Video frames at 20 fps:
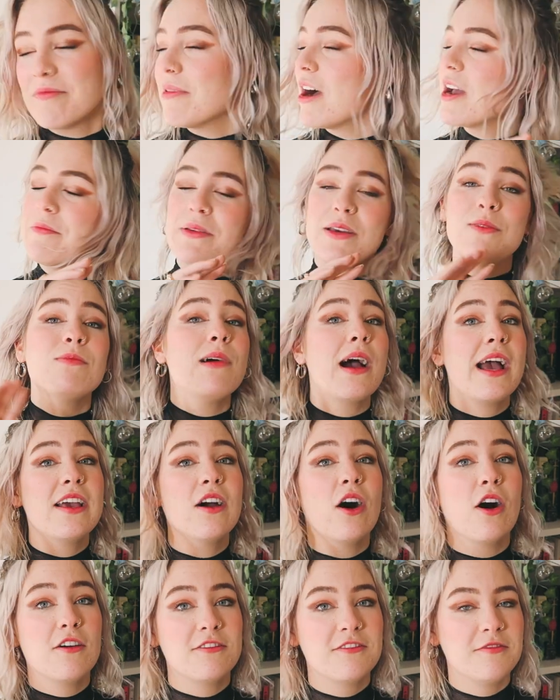I might be way
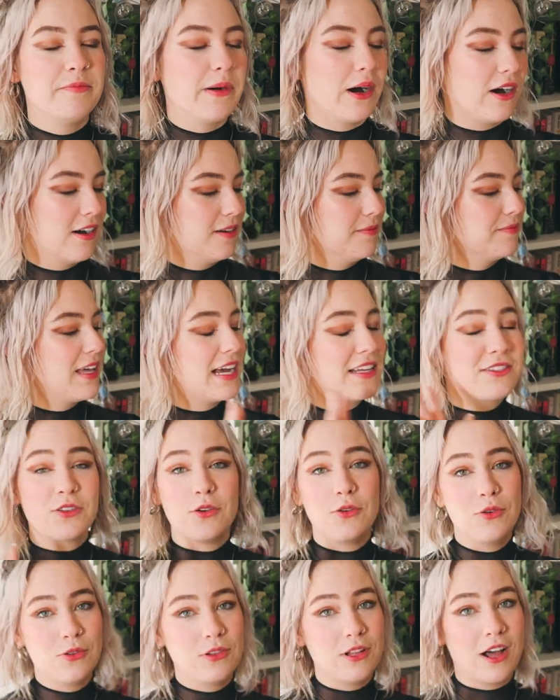off, but that's
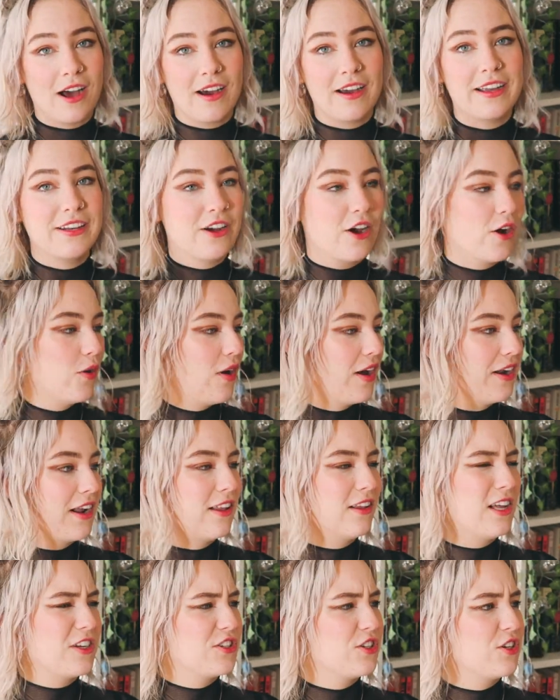all I know. And
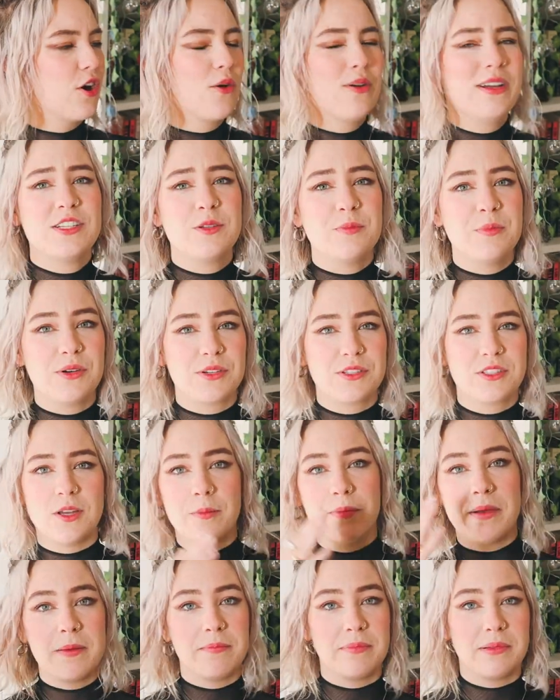I like to go into books
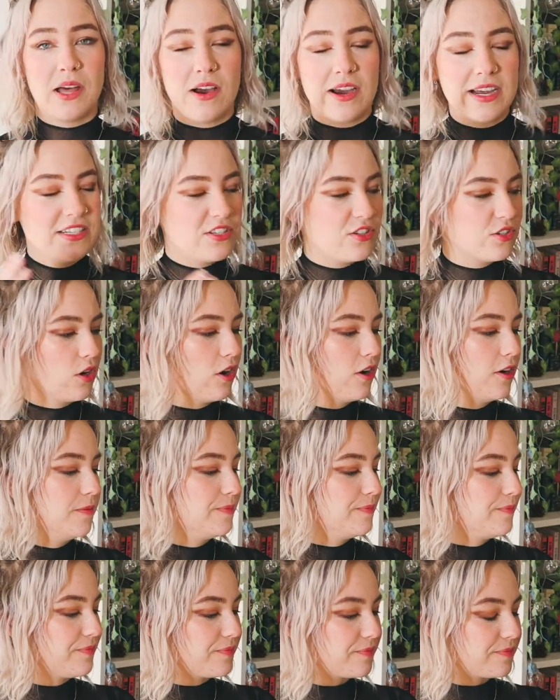a bit blind. So,
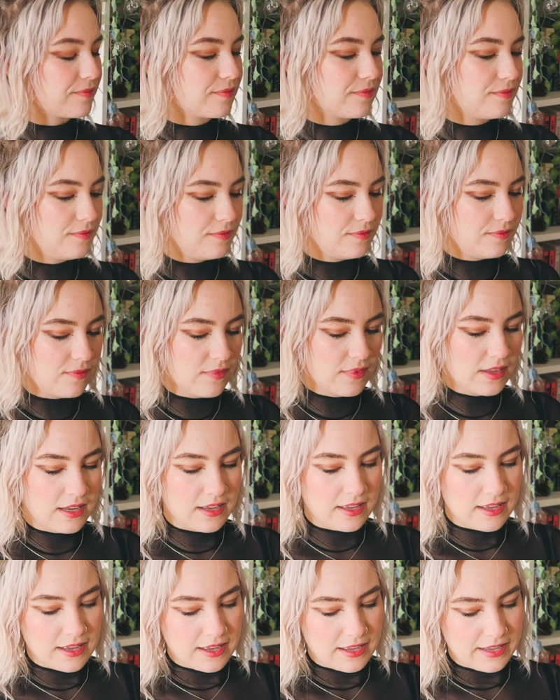
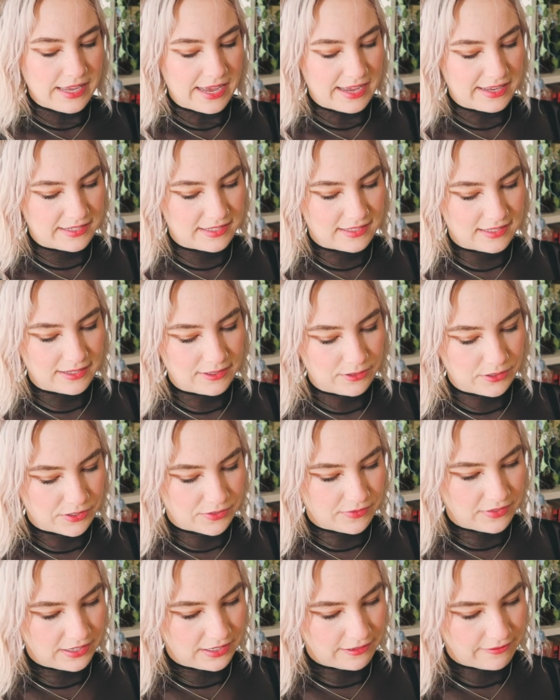yes, it
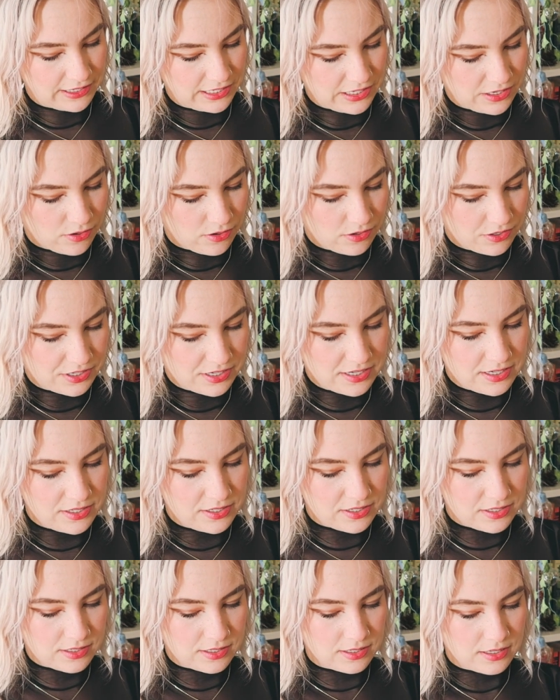looks really, really
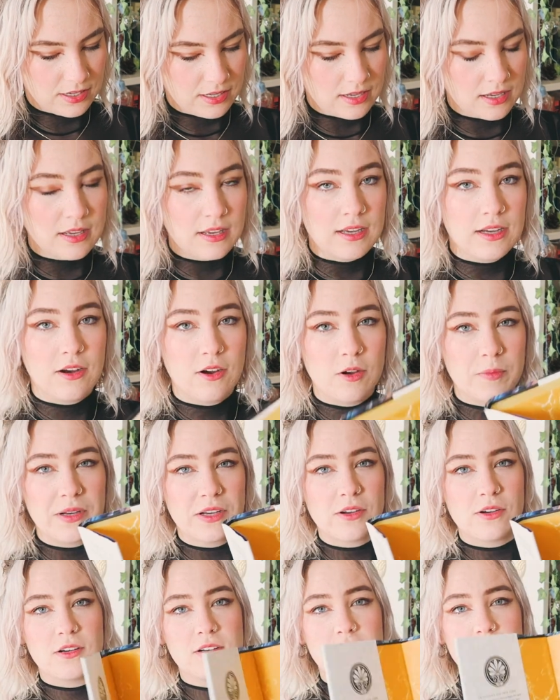gorgeous. Oh
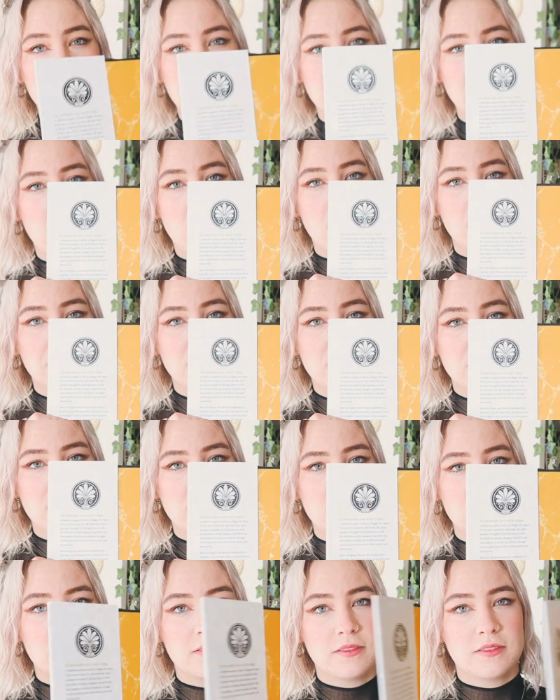my god,
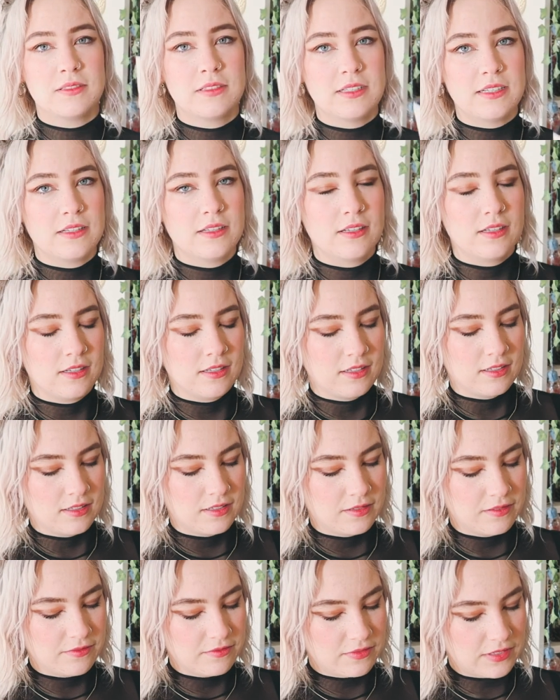marble.
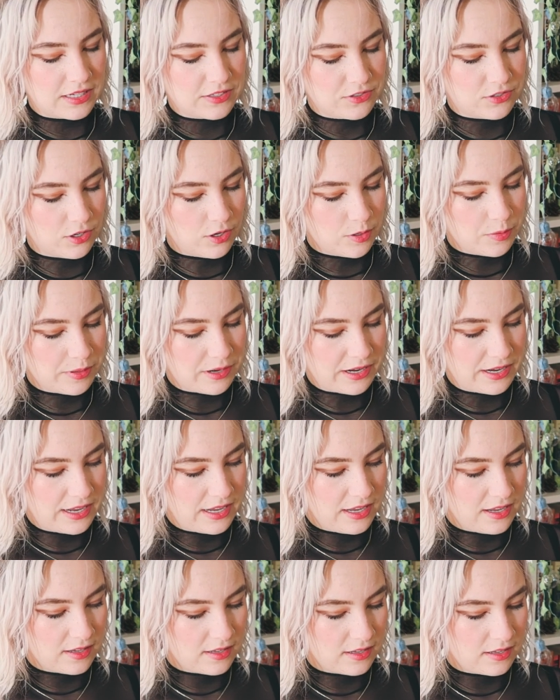That's so
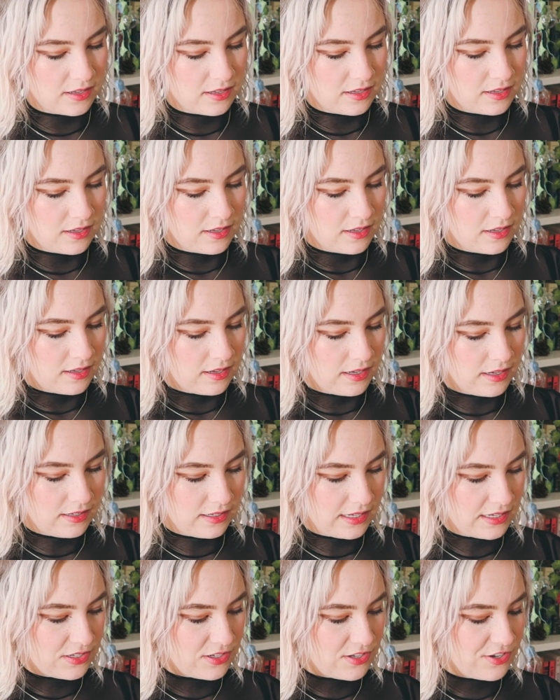pretty. And
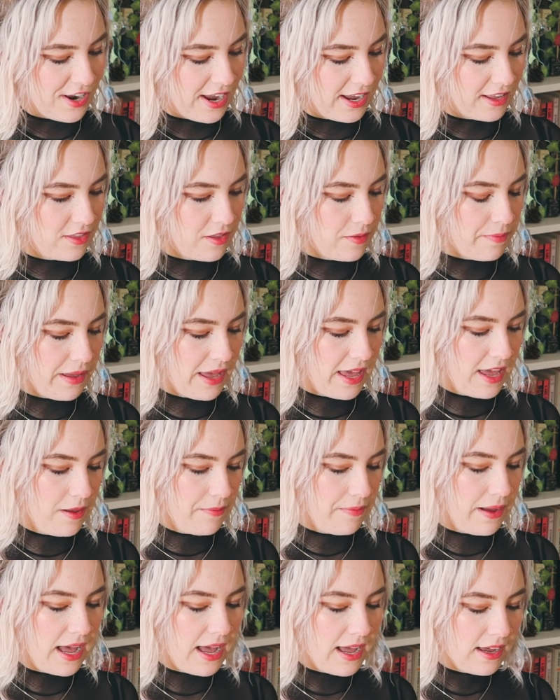let's check the
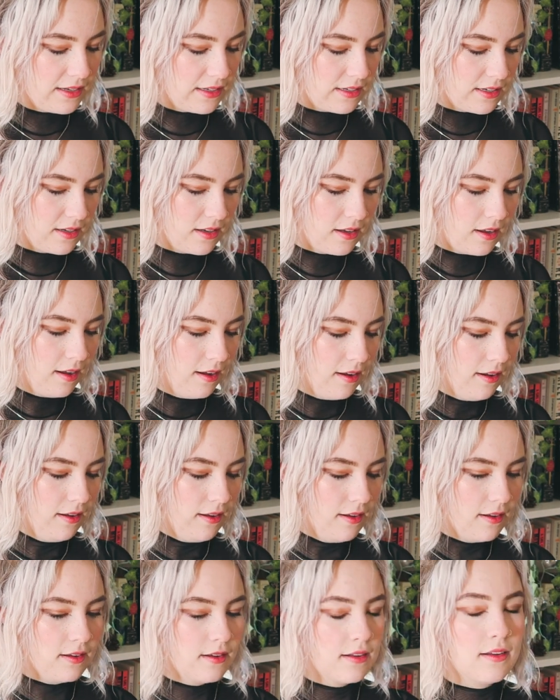back.
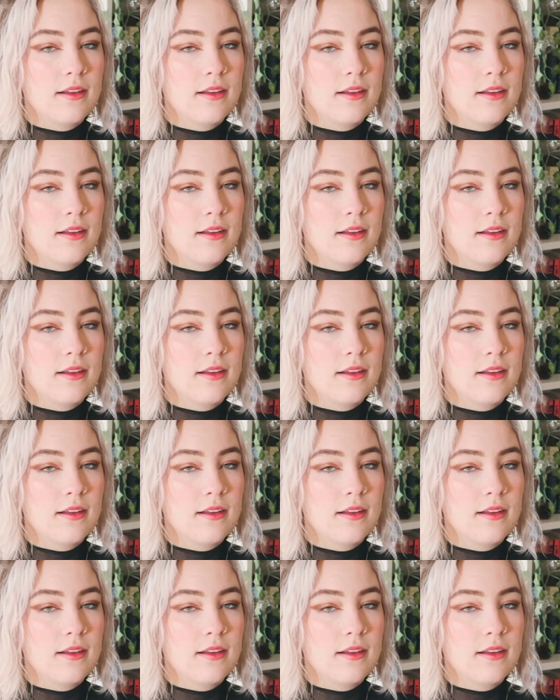Oh,